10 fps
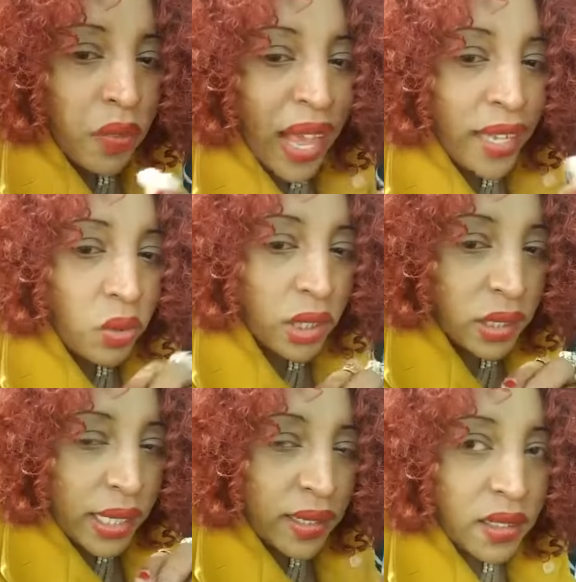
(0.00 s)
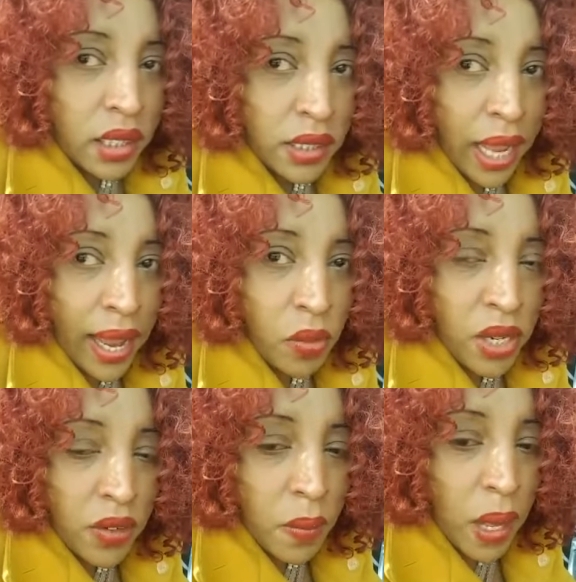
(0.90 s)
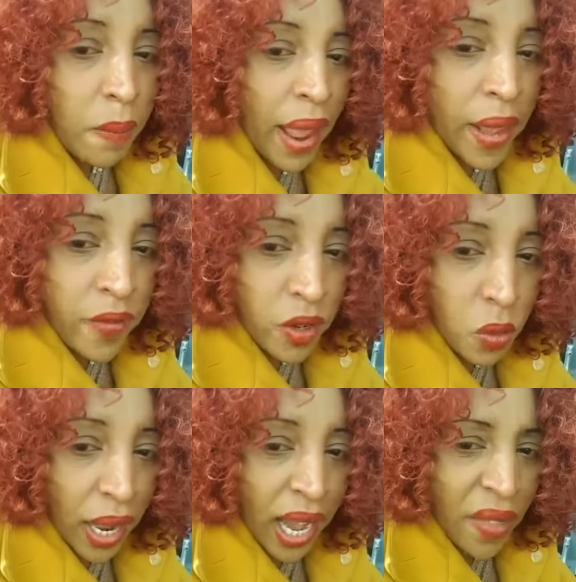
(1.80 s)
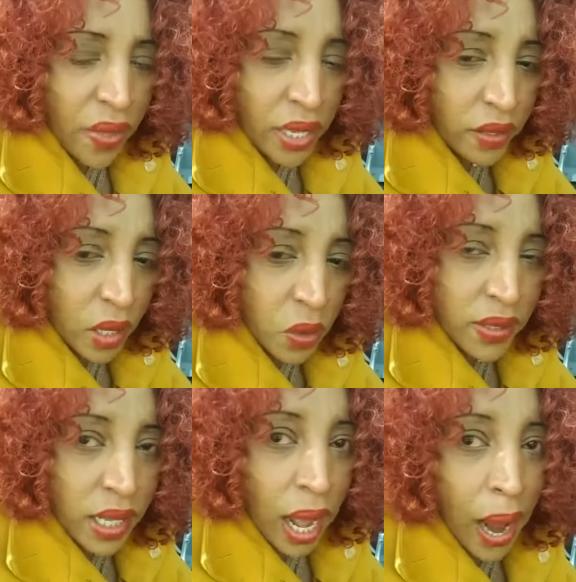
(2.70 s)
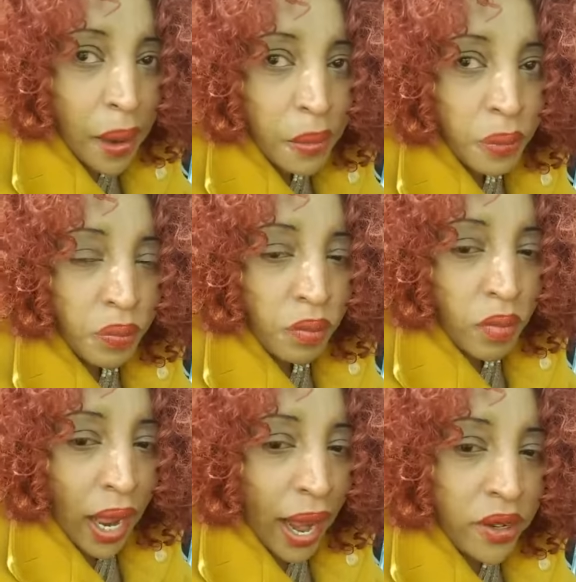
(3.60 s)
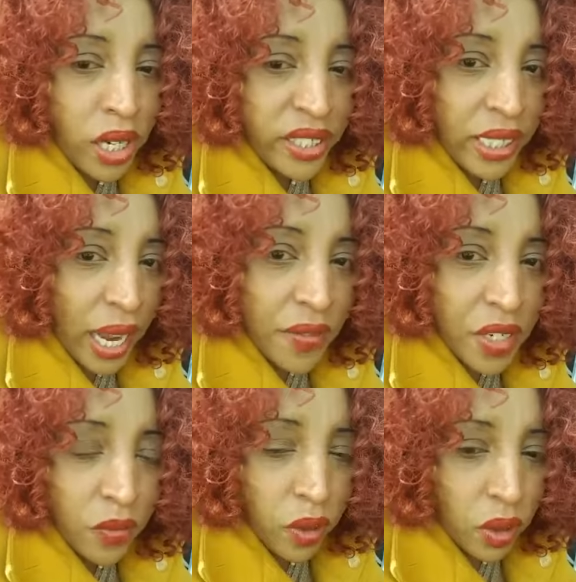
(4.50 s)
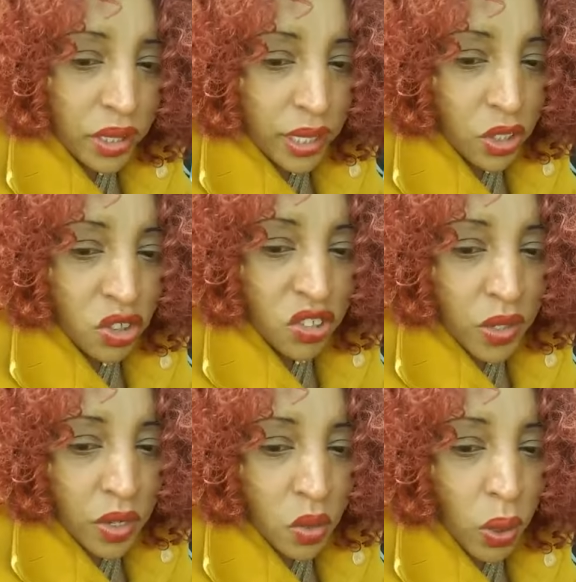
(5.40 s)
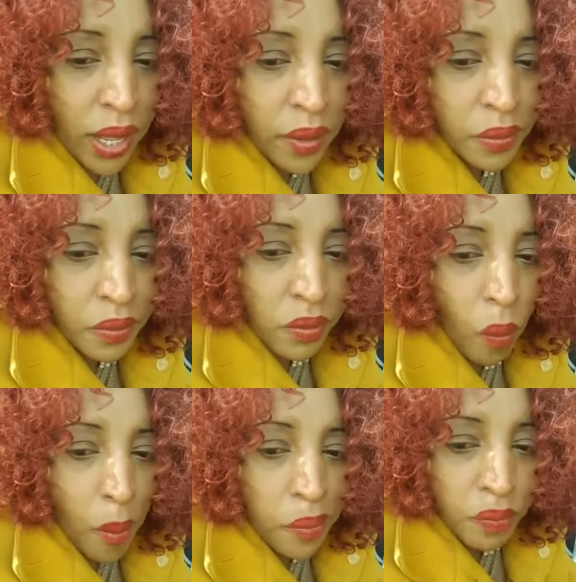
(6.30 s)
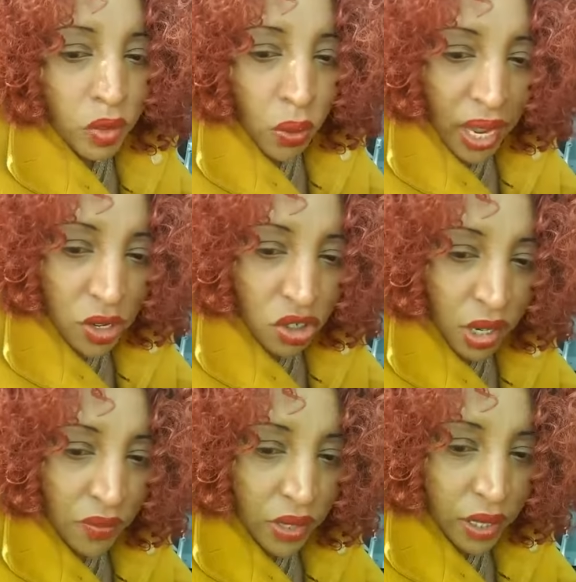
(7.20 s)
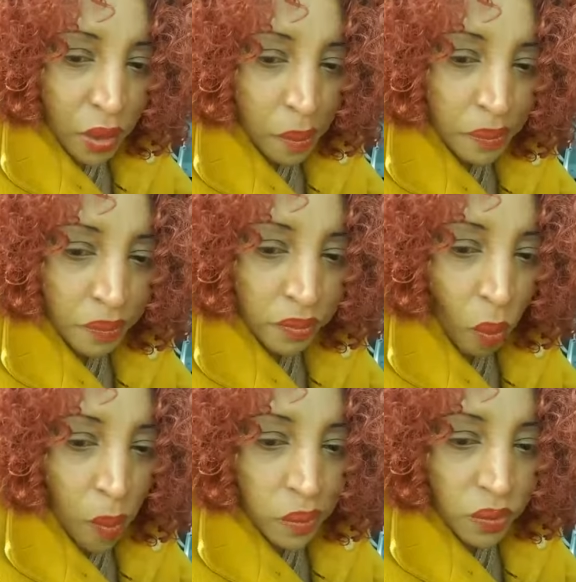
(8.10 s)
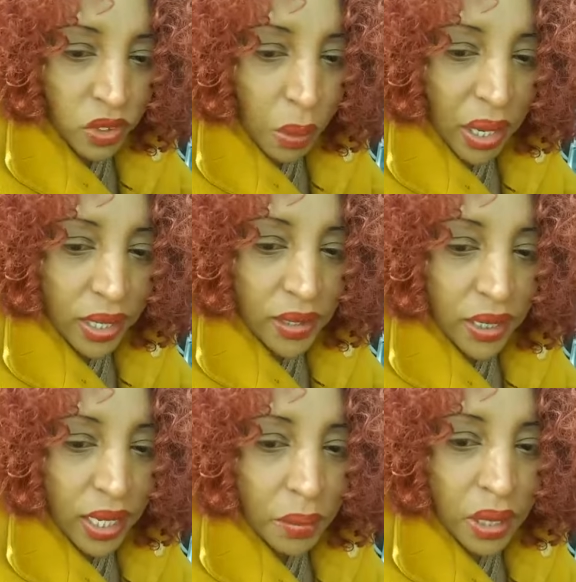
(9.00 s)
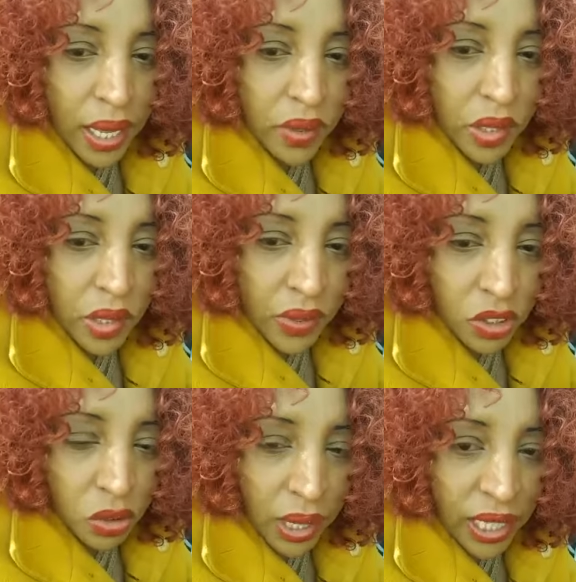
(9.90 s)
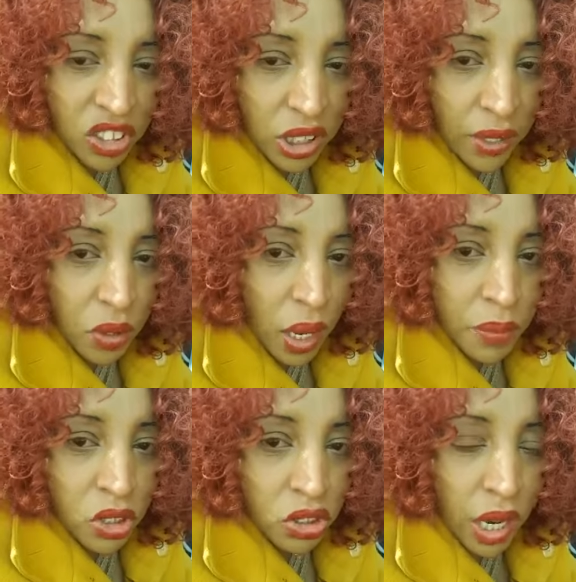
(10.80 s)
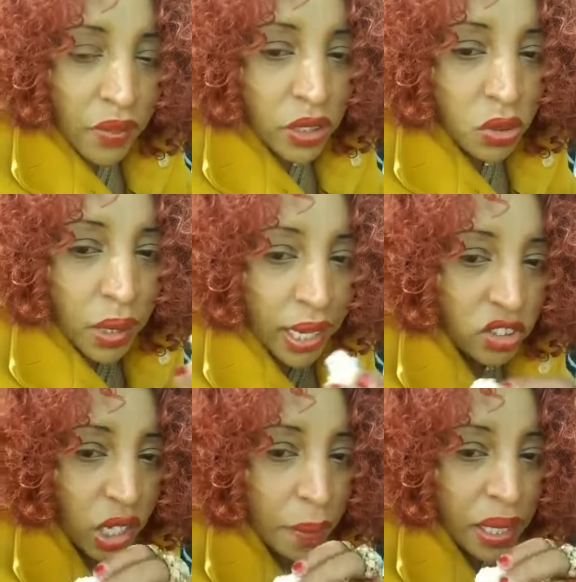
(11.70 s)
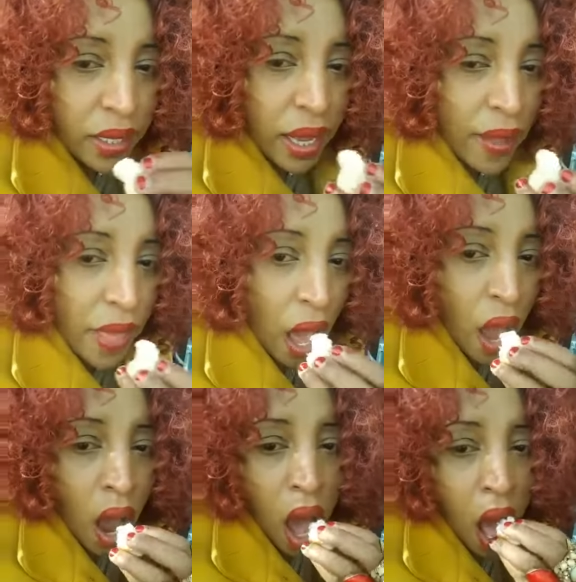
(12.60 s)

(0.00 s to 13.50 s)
No, that was yesterday. We remember everyone. I think there was a crash. I haven't followed the news very well. Where are you traveling? Someone is telling me they're traveling to Asia. No, I'm not traveling to Asia. I'm in Kenya.